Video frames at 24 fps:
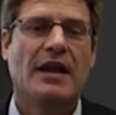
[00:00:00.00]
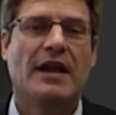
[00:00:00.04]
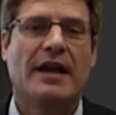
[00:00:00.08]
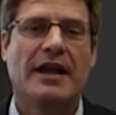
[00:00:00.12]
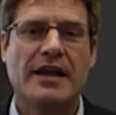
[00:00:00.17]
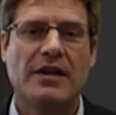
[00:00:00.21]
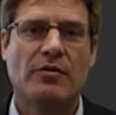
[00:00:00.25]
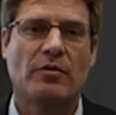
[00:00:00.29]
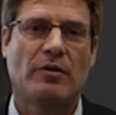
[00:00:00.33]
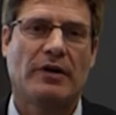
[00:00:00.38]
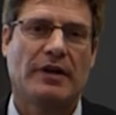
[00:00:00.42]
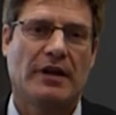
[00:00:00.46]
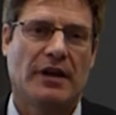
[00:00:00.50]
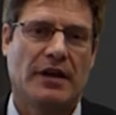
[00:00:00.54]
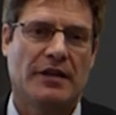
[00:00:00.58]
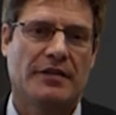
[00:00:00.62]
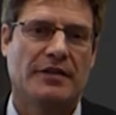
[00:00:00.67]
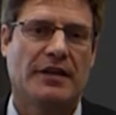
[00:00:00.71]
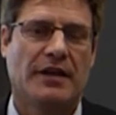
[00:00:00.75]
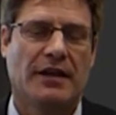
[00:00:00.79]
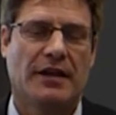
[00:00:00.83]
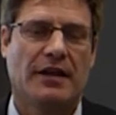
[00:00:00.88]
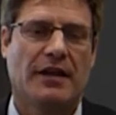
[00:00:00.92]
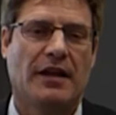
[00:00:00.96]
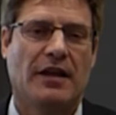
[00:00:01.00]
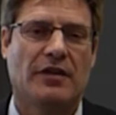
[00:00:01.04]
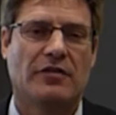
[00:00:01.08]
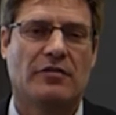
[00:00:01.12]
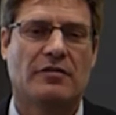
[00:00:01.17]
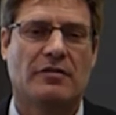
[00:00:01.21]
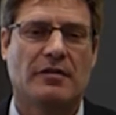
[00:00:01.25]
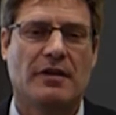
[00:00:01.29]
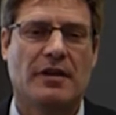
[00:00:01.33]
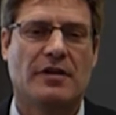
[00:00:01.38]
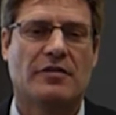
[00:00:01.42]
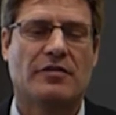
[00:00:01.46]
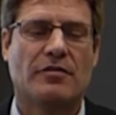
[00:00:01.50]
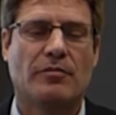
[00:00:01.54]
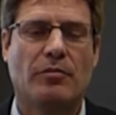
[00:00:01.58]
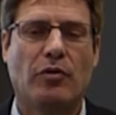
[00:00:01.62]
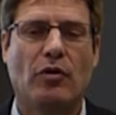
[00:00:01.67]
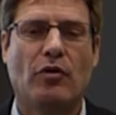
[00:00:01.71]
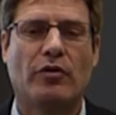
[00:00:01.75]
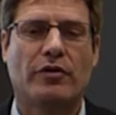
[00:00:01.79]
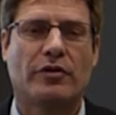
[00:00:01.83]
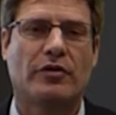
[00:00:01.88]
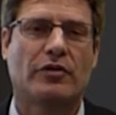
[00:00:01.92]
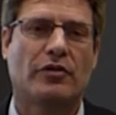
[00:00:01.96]
Equally, I think it's
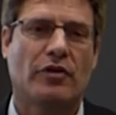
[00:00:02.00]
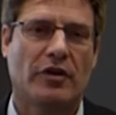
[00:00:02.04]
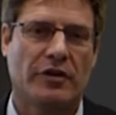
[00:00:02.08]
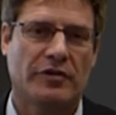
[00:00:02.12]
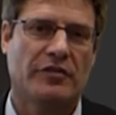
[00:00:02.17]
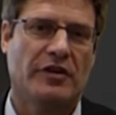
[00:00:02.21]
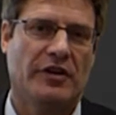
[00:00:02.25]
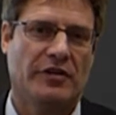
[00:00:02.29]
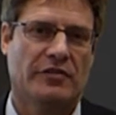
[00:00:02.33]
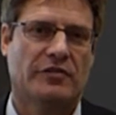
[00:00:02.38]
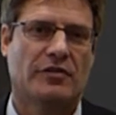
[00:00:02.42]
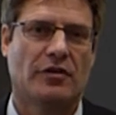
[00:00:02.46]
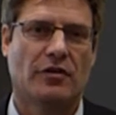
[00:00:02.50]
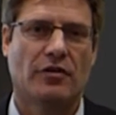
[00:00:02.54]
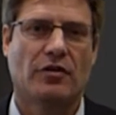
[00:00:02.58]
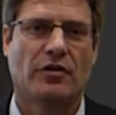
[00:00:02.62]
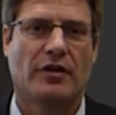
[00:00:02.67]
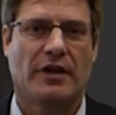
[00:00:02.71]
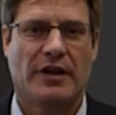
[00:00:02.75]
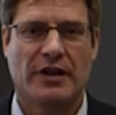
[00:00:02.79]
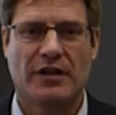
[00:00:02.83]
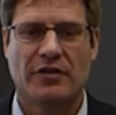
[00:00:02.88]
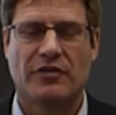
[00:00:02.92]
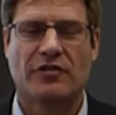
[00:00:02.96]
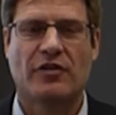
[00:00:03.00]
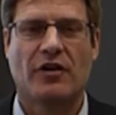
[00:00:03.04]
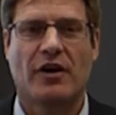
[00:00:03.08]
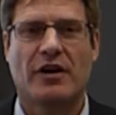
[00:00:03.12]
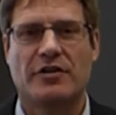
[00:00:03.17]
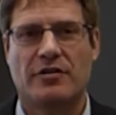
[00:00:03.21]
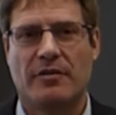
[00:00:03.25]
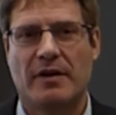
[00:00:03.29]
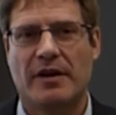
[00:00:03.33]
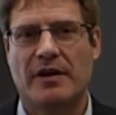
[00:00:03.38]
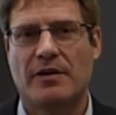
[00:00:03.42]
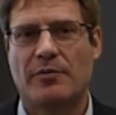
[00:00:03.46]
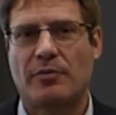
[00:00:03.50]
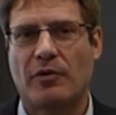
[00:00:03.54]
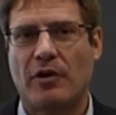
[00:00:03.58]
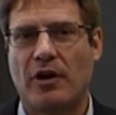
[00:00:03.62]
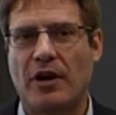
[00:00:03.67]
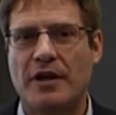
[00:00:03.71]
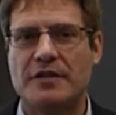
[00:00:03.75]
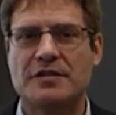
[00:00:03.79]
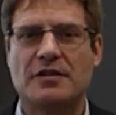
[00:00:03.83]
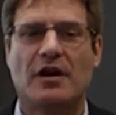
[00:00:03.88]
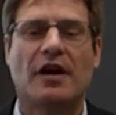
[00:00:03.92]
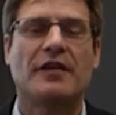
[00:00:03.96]
important not just to look inside your
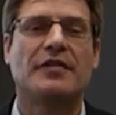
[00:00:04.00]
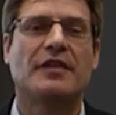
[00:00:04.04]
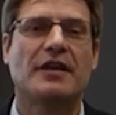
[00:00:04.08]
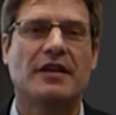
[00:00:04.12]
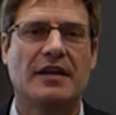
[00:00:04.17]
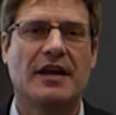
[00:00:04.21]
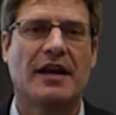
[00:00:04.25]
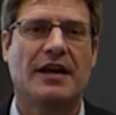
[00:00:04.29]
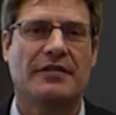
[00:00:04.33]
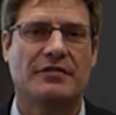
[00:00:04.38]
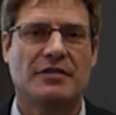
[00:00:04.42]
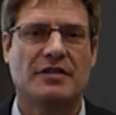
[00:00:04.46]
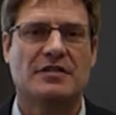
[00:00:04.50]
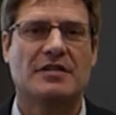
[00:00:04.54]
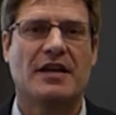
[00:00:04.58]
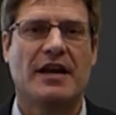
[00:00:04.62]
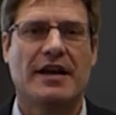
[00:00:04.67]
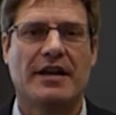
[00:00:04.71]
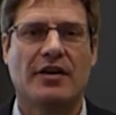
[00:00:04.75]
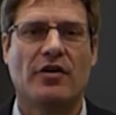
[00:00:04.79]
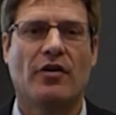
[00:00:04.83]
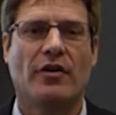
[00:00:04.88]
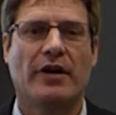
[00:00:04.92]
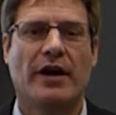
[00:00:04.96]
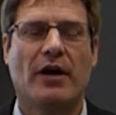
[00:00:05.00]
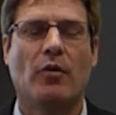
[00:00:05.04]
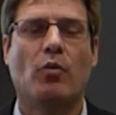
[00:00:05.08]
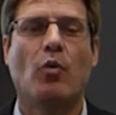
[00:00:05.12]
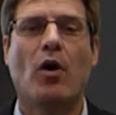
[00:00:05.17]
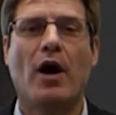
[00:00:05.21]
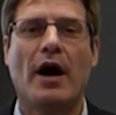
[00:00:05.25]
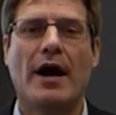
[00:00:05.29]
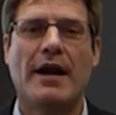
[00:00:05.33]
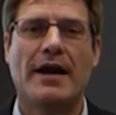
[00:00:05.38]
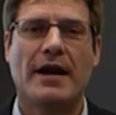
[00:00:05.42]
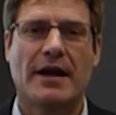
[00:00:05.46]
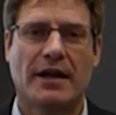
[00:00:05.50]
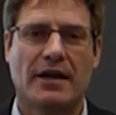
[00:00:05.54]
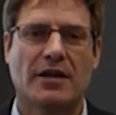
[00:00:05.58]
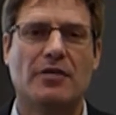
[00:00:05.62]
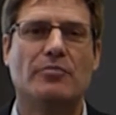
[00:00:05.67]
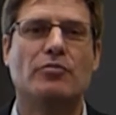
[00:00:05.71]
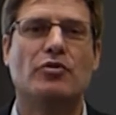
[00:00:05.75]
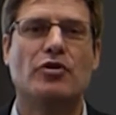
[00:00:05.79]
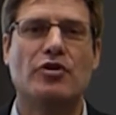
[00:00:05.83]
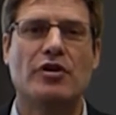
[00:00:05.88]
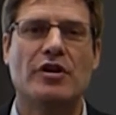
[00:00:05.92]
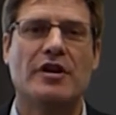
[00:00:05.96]
enterprise. I think you have to take on a wider
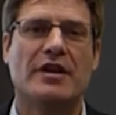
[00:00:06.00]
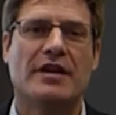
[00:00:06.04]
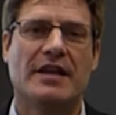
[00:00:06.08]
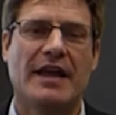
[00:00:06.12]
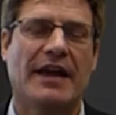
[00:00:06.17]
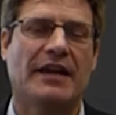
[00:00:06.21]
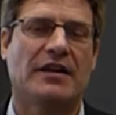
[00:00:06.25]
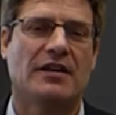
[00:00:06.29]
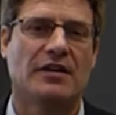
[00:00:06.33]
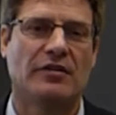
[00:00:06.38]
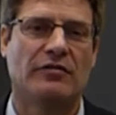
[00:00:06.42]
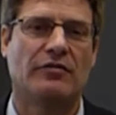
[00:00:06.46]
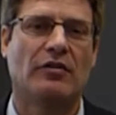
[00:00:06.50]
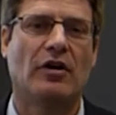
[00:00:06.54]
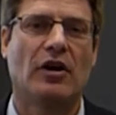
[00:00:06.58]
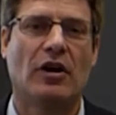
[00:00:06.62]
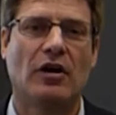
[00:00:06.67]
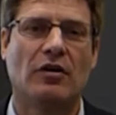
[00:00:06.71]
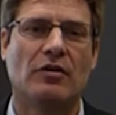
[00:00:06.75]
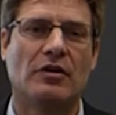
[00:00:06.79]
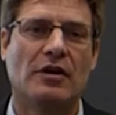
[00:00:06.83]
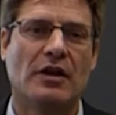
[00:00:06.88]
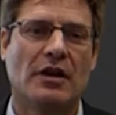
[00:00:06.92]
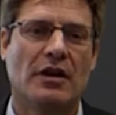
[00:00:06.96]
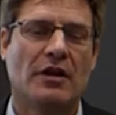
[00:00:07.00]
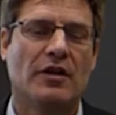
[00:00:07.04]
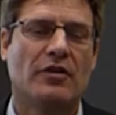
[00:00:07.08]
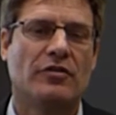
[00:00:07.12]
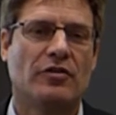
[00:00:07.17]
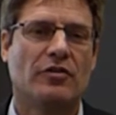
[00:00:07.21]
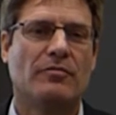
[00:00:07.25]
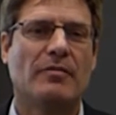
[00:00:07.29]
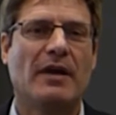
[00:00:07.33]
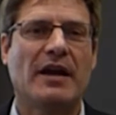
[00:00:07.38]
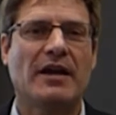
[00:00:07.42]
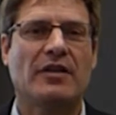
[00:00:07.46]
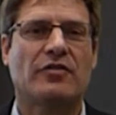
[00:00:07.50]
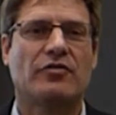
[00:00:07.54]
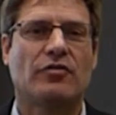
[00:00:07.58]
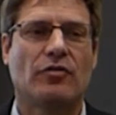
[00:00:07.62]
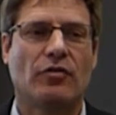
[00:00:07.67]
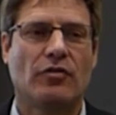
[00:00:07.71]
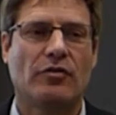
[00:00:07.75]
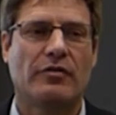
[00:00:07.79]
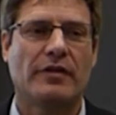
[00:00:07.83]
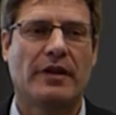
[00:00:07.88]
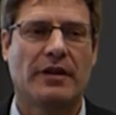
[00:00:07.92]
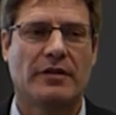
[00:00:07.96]
community active role to make
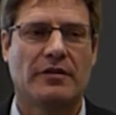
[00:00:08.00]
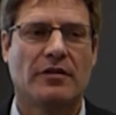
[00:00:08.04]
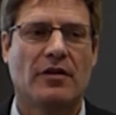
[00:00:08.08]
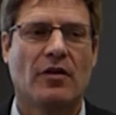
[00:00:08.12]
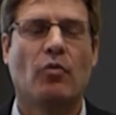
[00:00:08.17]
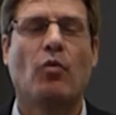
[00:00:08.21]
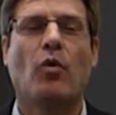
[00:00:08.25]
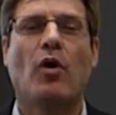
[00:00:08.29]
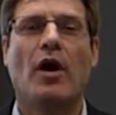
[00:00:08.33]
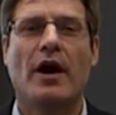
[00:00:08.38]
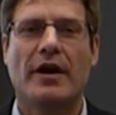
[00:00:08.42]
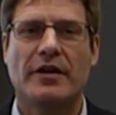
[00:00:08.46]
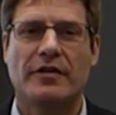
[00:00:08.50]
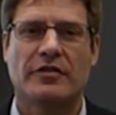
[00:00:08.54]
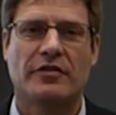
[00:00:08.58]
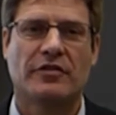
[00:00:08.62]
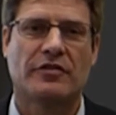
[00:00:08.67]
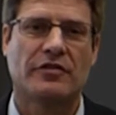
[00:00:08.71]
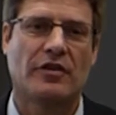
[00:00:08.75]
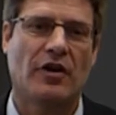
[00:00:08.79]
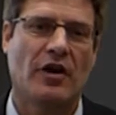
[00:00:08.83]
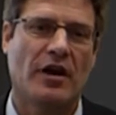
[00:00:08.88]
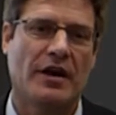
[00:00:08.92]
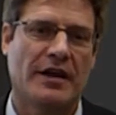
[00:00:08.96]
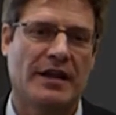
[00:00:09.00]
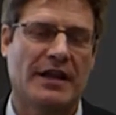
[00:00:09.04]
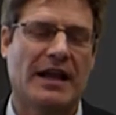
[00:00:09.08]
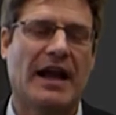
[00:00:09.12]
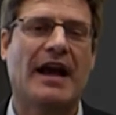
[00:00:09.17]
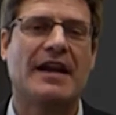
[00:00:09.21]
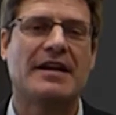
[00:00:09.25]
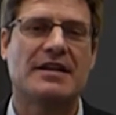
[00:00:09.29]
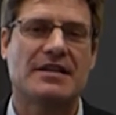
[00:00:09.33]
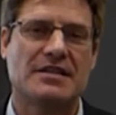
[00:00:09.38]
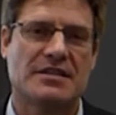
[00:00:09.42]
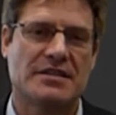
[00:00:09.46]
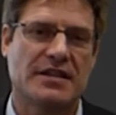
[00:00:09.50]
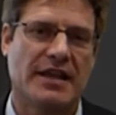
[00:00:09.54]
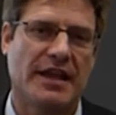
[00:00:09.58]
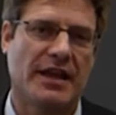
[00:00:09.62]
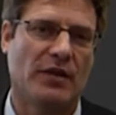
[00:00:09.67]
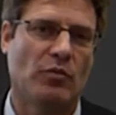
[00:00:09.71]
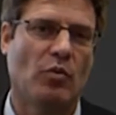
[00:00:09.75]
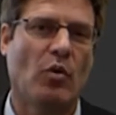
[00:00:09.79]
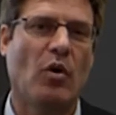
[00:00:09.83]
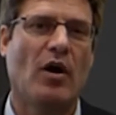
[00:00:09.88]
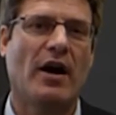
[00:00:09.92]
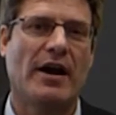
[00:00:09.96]
sure that wider society
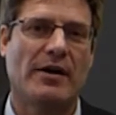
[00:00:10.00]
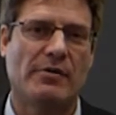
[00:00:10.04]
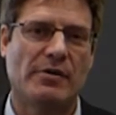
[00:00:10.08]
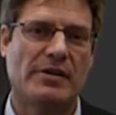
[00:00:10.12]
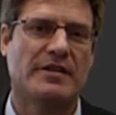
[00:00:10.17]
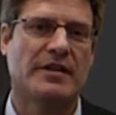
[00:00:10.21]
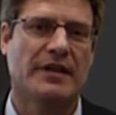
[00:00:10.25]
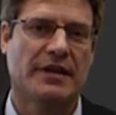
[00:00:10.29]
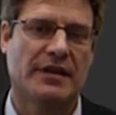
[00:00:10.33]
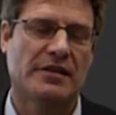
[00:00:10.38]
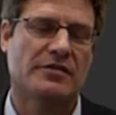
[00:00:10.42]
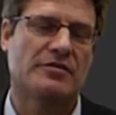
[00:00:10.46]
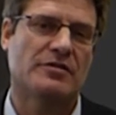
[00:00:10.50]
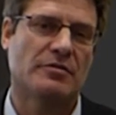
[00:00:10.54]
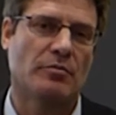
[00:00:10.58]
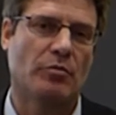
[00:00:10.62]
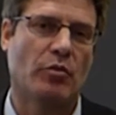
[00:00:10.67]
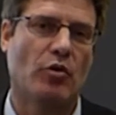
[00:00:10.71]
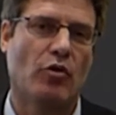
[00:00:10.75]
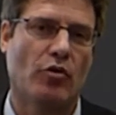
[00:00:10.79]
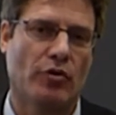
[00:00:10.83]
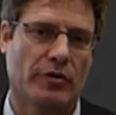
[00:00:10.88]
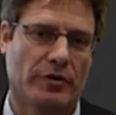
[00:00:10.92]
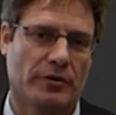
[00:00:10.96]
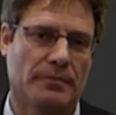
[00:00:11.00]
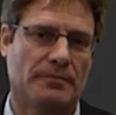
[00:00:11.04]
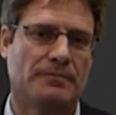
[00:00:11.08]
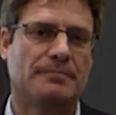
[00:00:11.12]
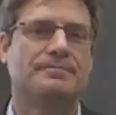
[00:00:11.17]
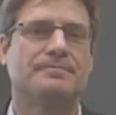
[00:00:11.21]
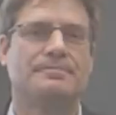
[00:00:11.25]
understand why we think it's important.